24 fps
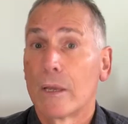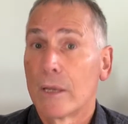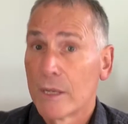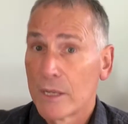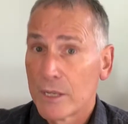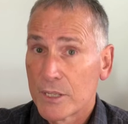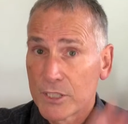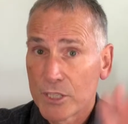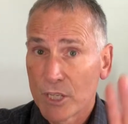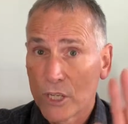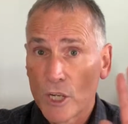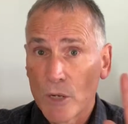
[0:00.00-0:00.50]

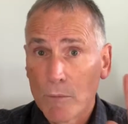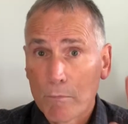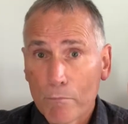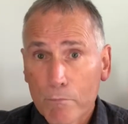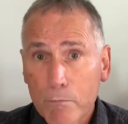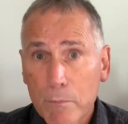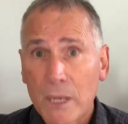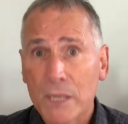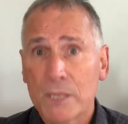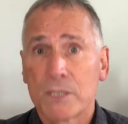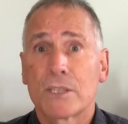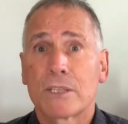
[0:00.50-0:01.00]
So you
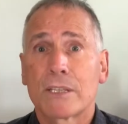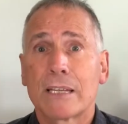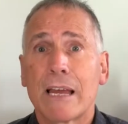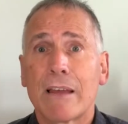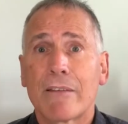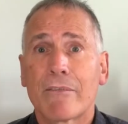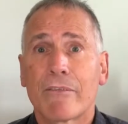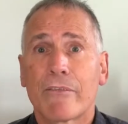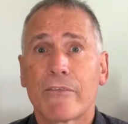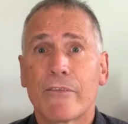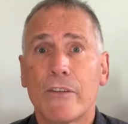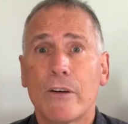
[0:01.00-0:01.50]
must
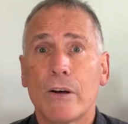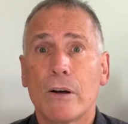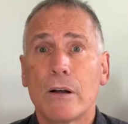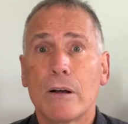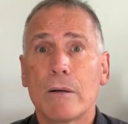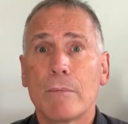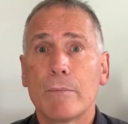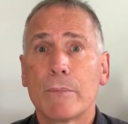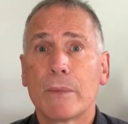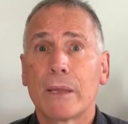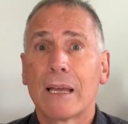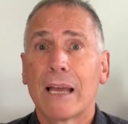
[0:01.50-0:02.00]
stand
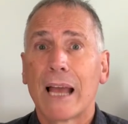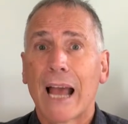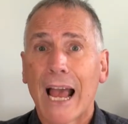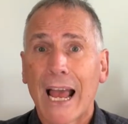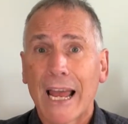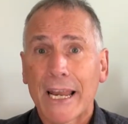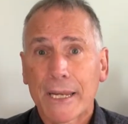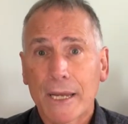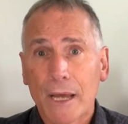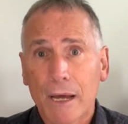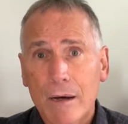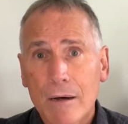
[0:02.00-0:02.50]
firm
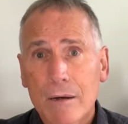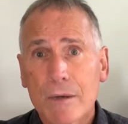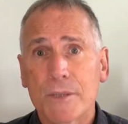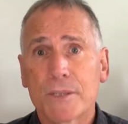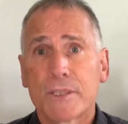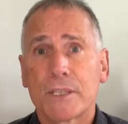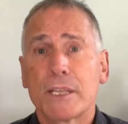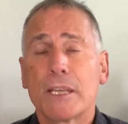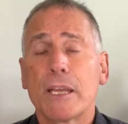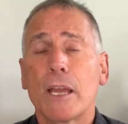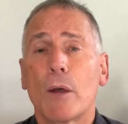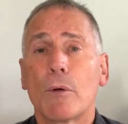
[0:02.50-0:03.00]
and ask
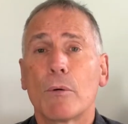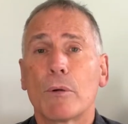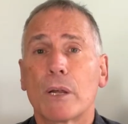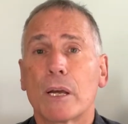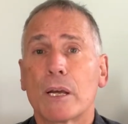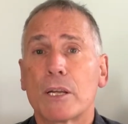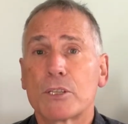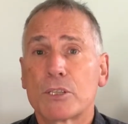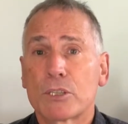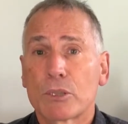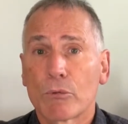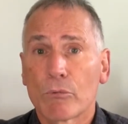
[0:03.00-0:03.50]
the
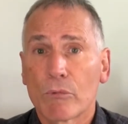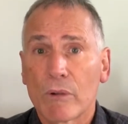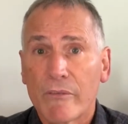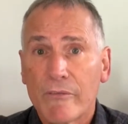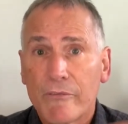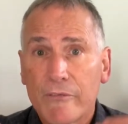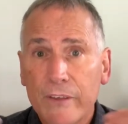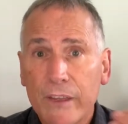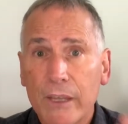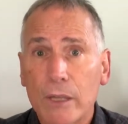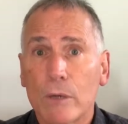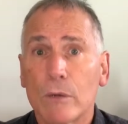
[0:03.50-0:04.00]
owner to
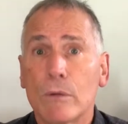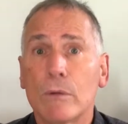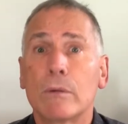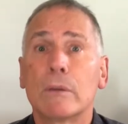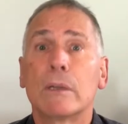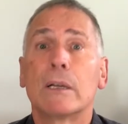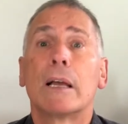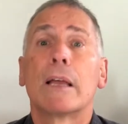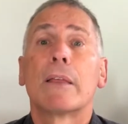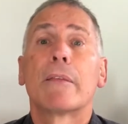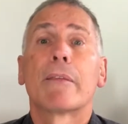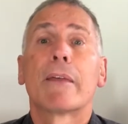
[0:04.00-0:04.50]
reveal
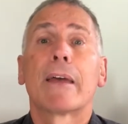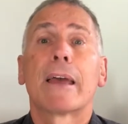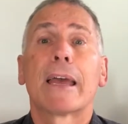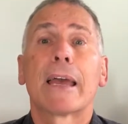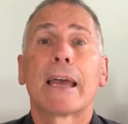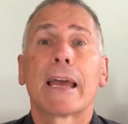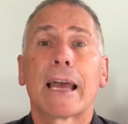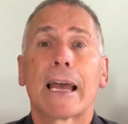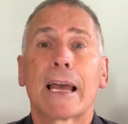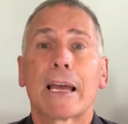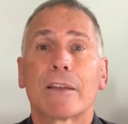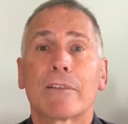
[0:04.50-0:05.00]
their
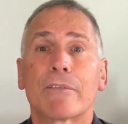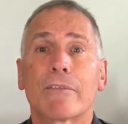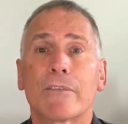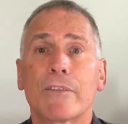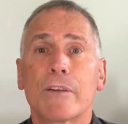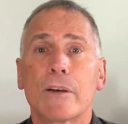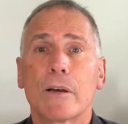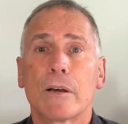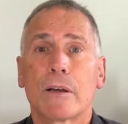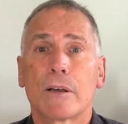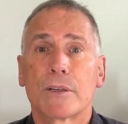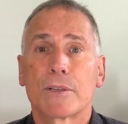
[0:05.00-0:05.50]
hand
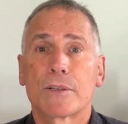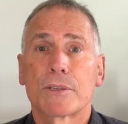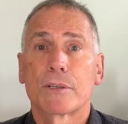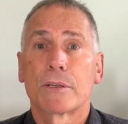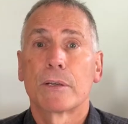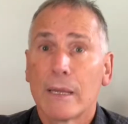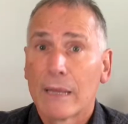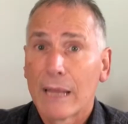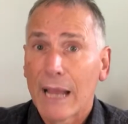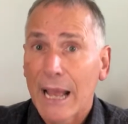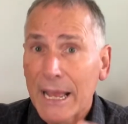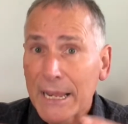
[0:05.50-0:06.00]
first.
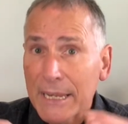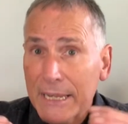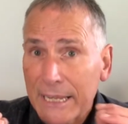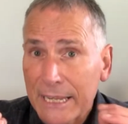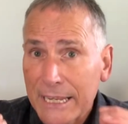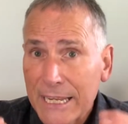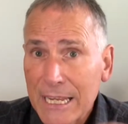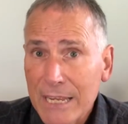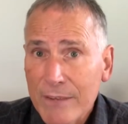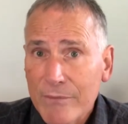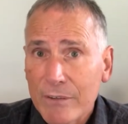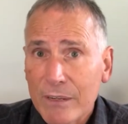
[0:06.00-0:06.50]
And
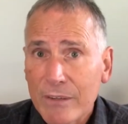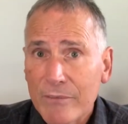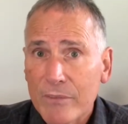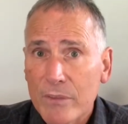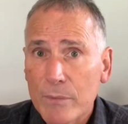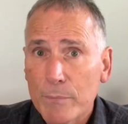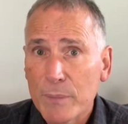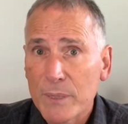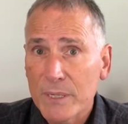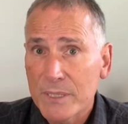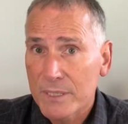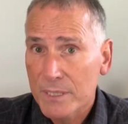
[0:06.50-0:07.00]
even if the
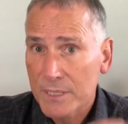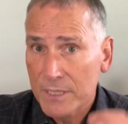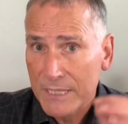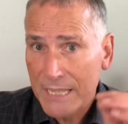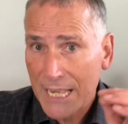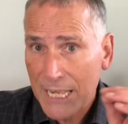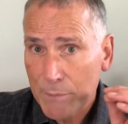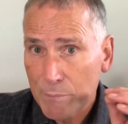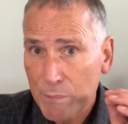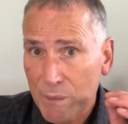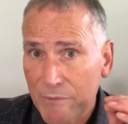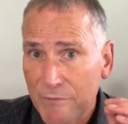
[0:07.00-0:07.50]
business
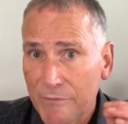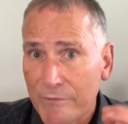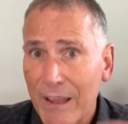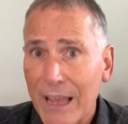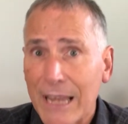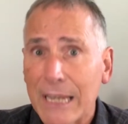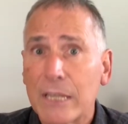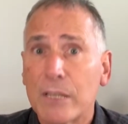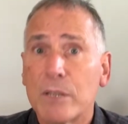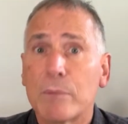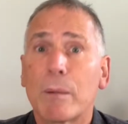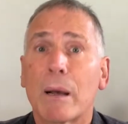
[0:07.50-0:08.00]
has been
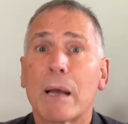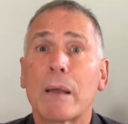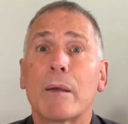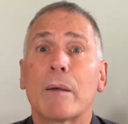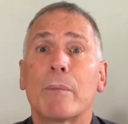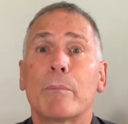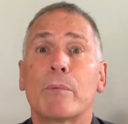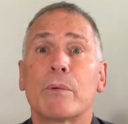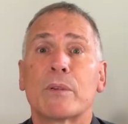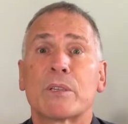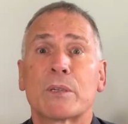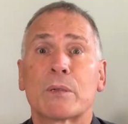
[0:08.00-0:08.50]
valued by a
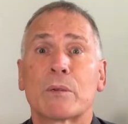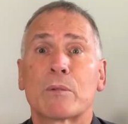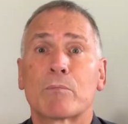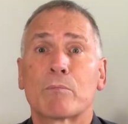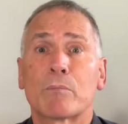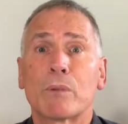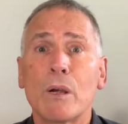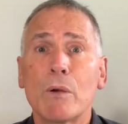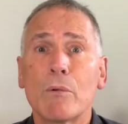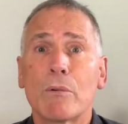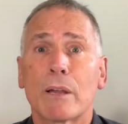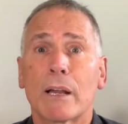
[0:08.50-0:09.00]
business
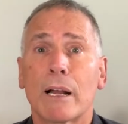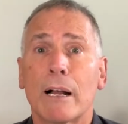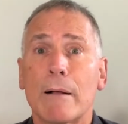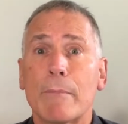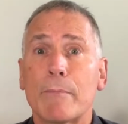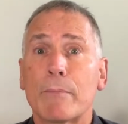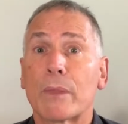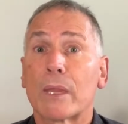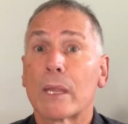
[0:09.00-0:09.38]
broker,